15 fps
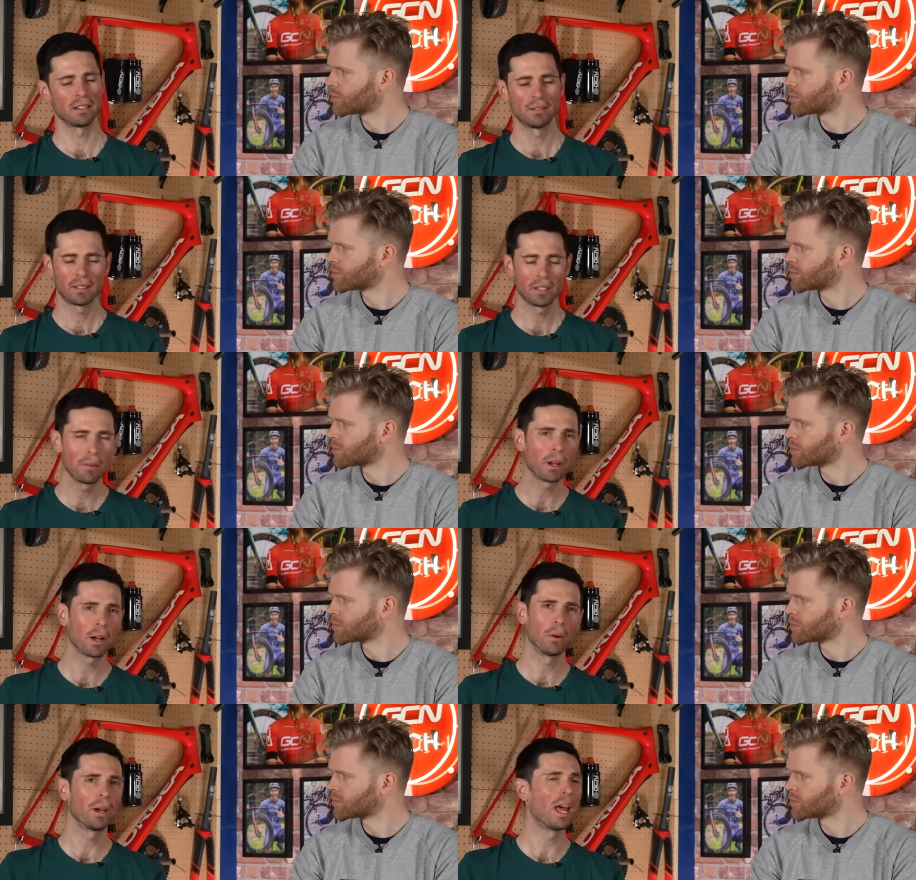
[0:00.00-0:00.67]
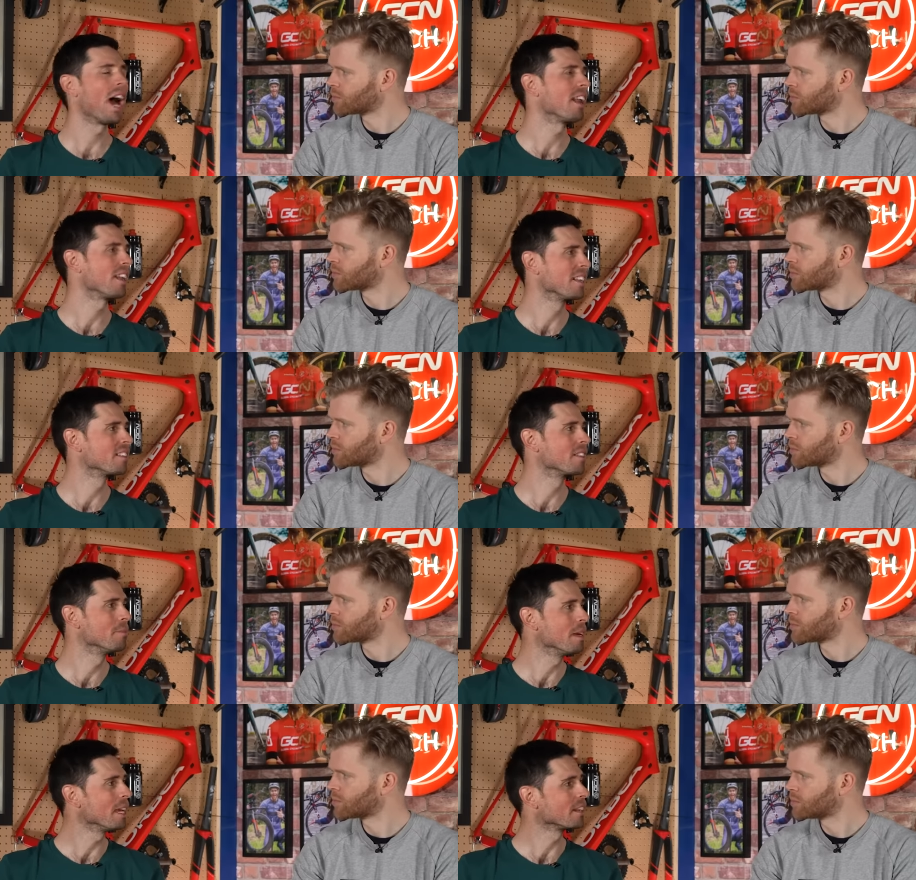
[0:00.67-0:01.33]
Speaker 1: Something I want to add into the
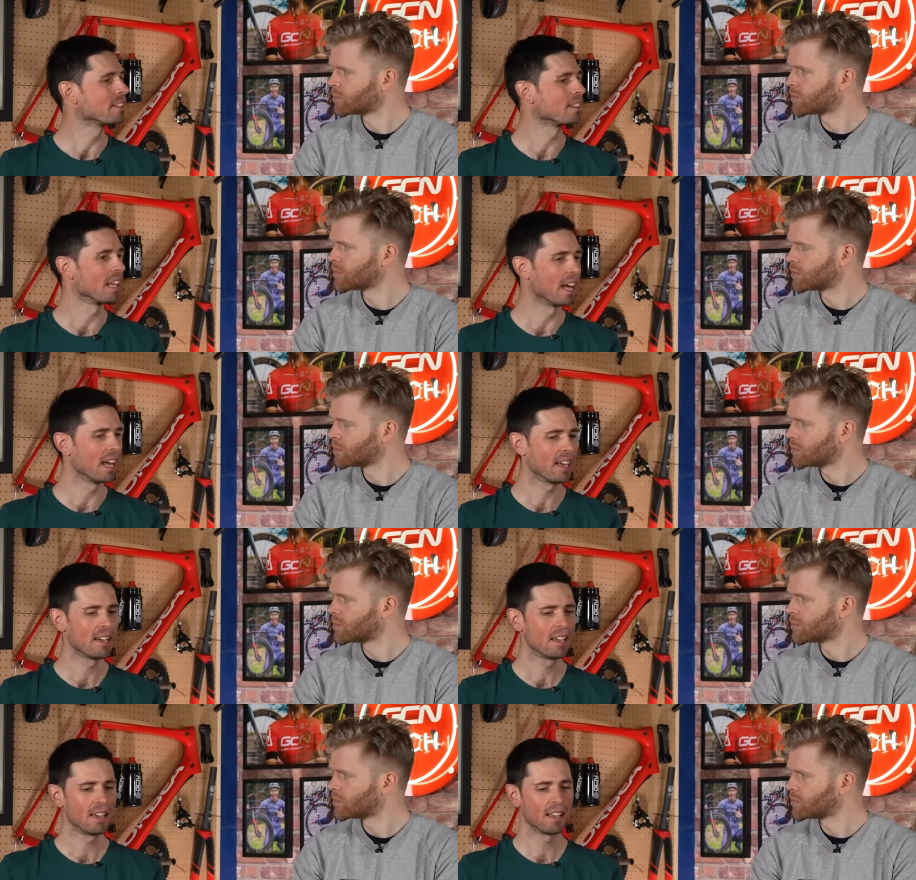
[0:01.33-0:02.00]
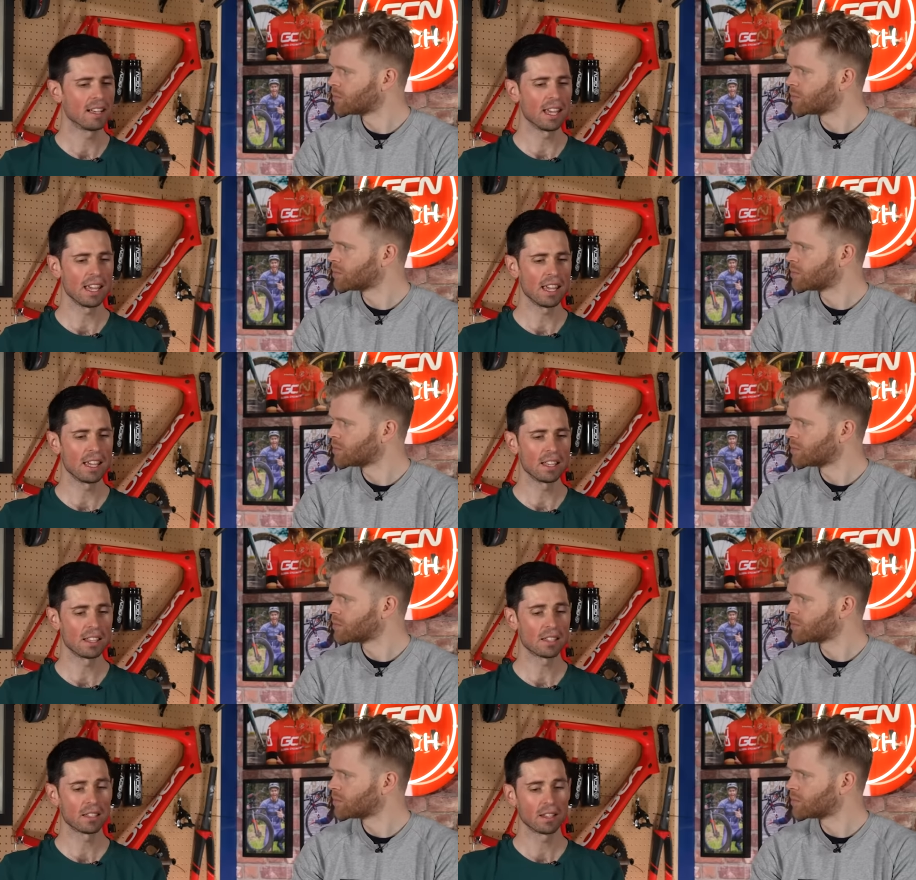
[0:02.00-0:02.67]
mix there
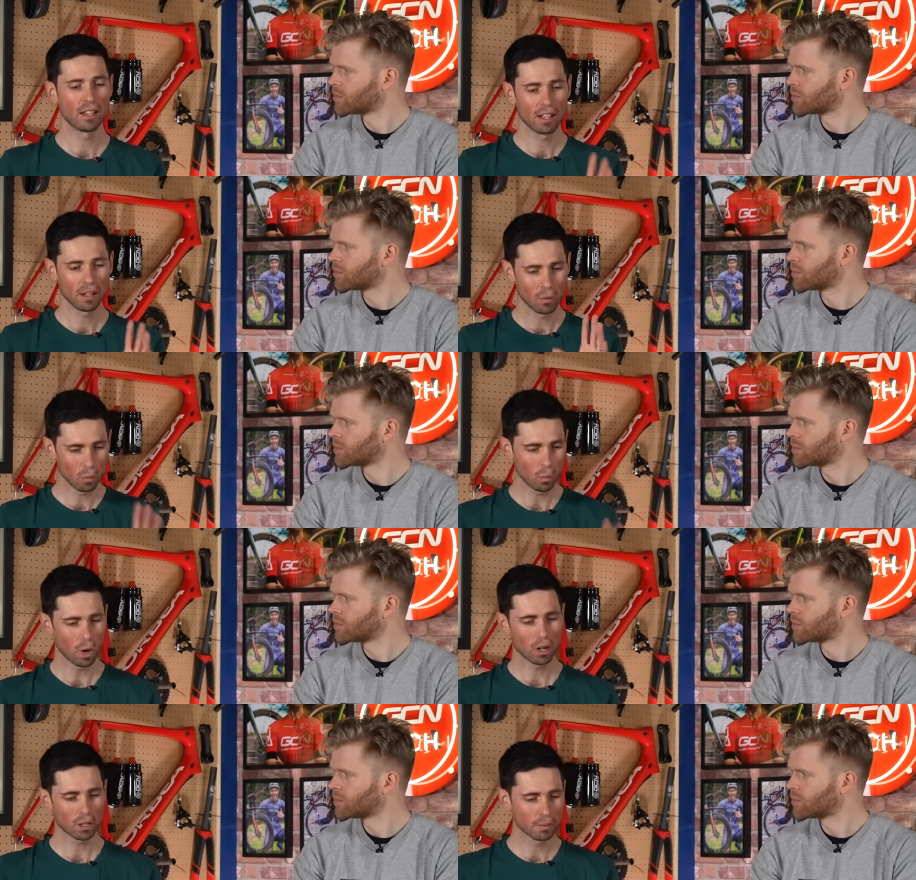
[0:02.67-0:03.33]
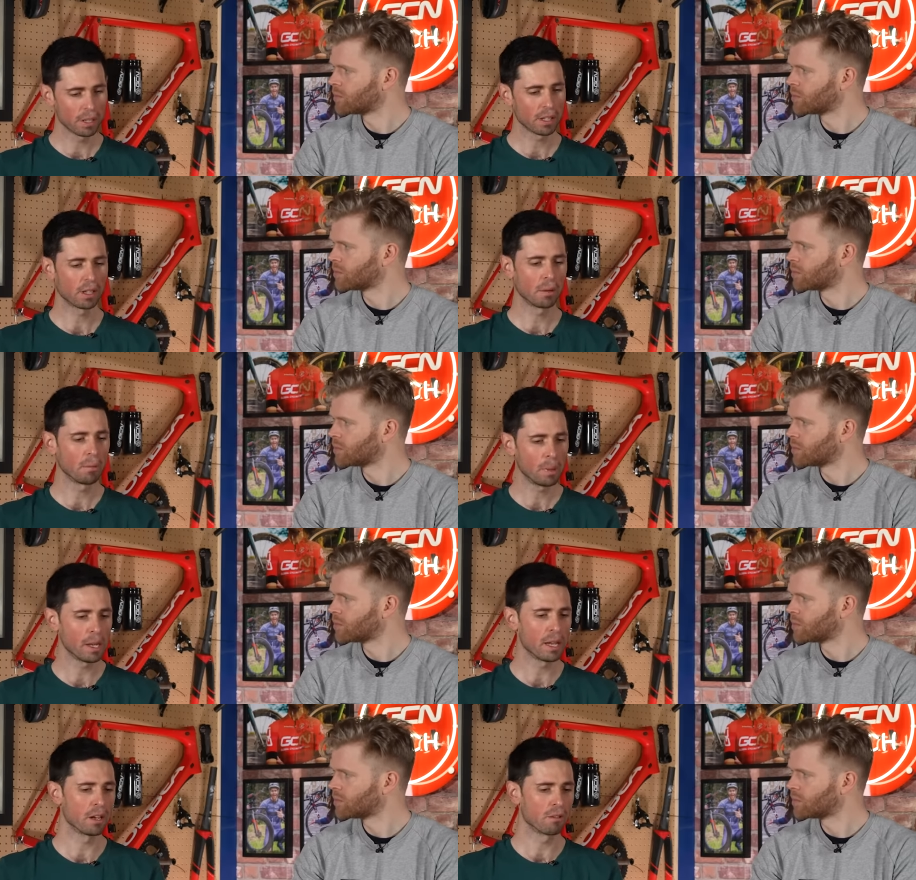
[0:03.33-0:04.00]
is, whilst I'm in
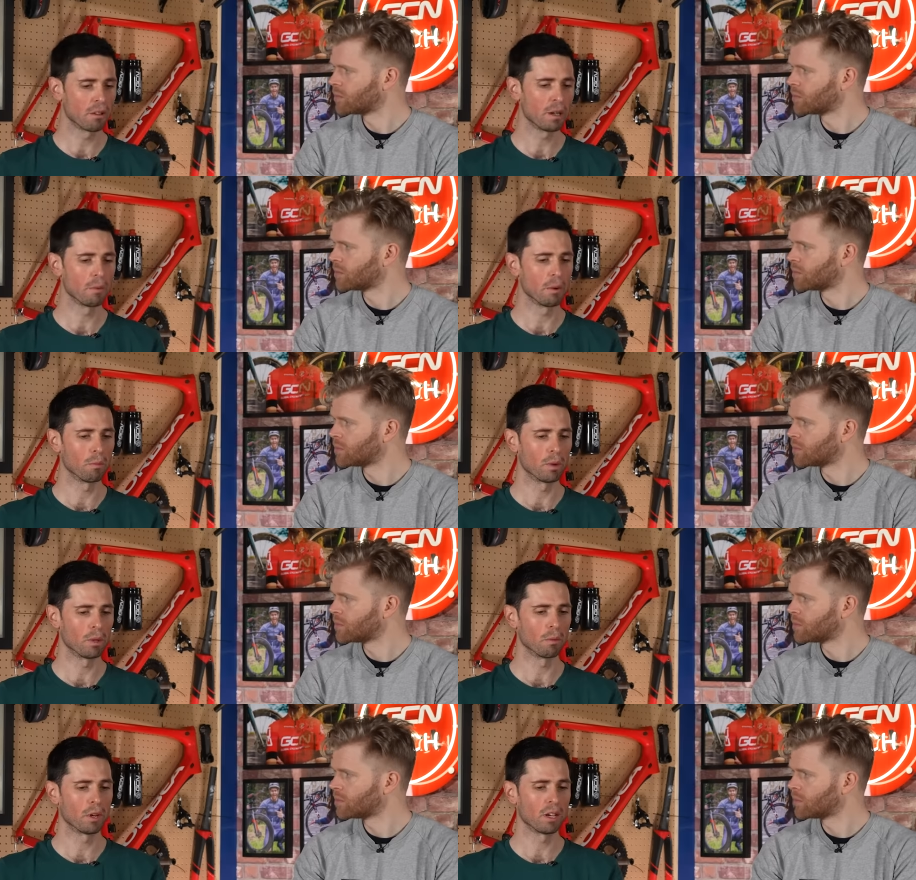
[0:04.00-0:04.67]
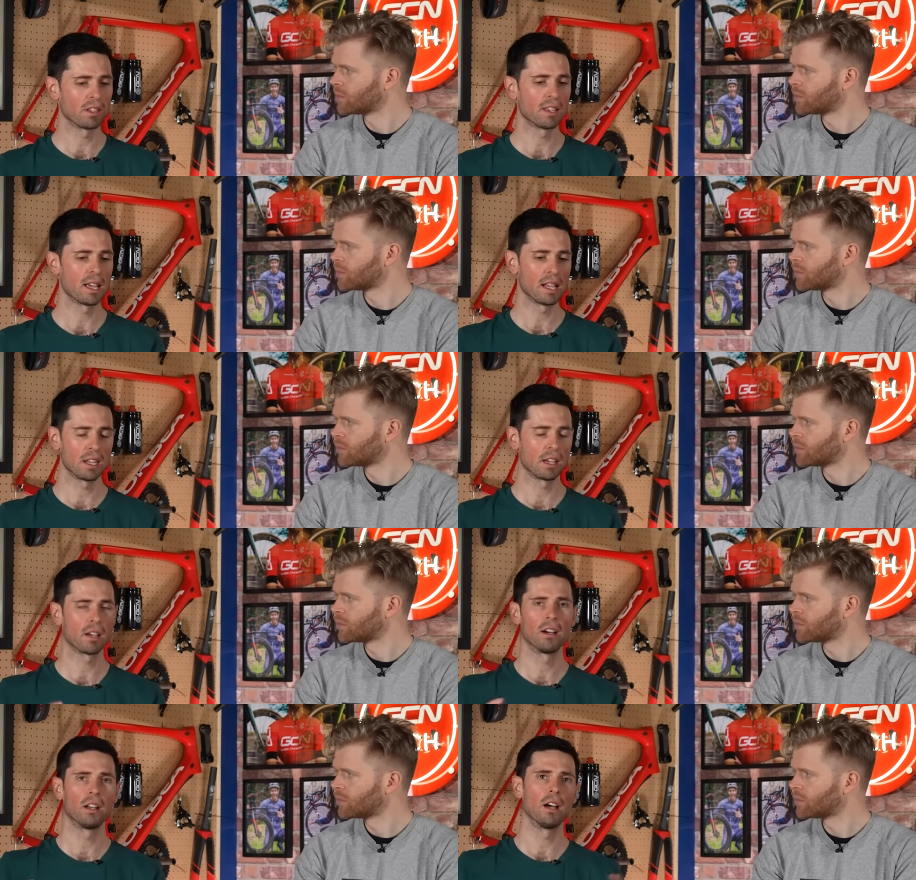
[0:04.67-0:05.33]
complete agreement with what you're saying, you
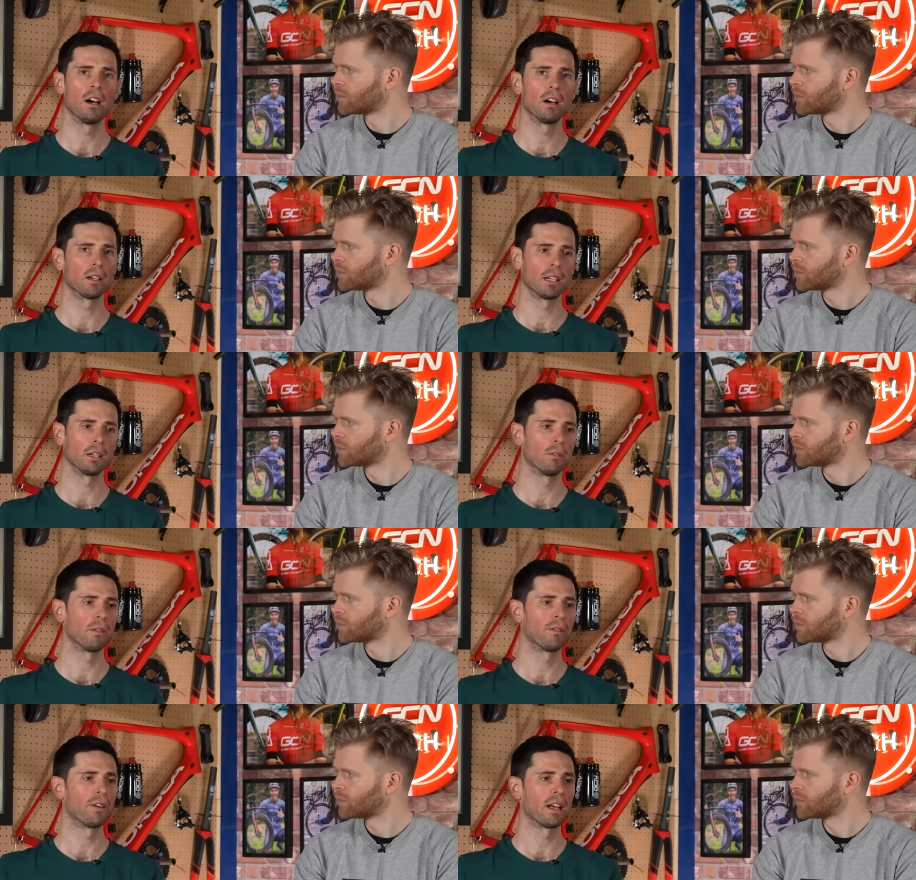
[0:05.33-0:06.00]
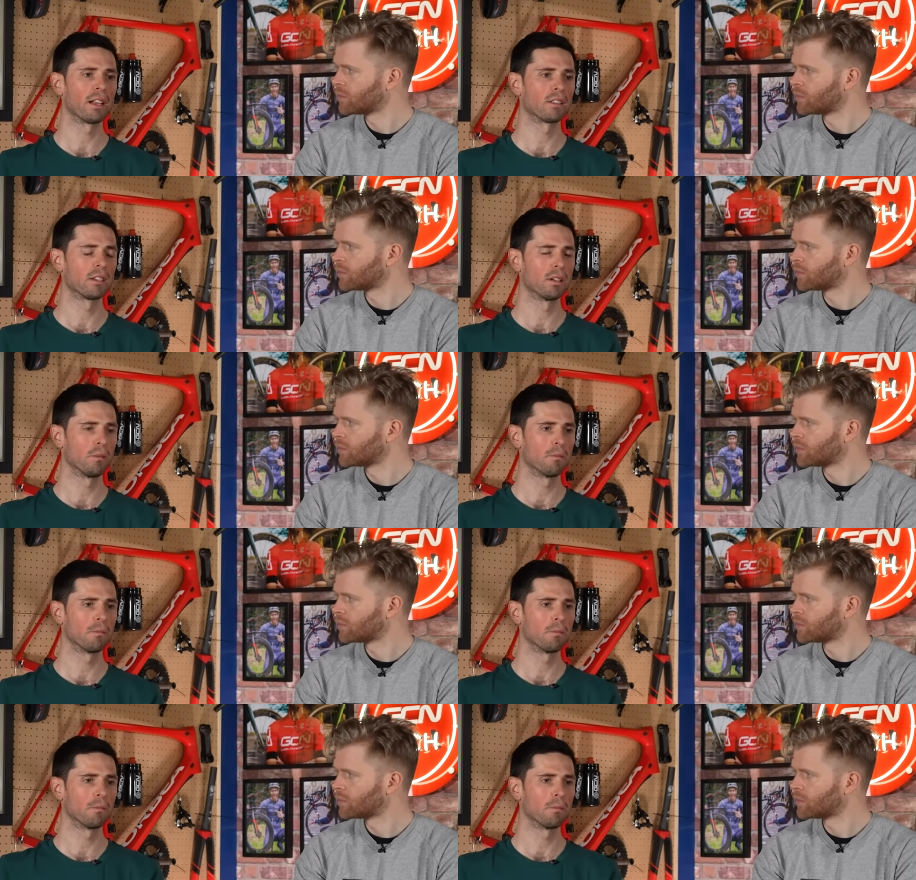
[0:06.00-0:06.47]
can't argue with the fact that